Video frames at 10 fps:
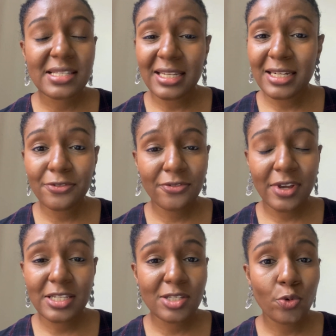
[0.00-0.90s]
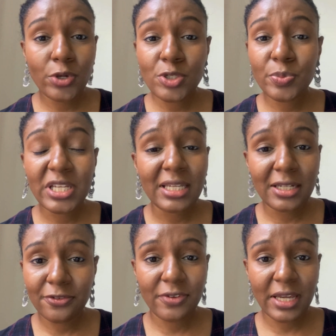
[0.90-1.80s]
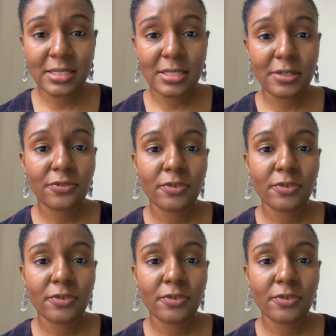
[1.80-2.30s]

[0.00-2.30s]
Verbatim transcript: ineff- is going to be ineffective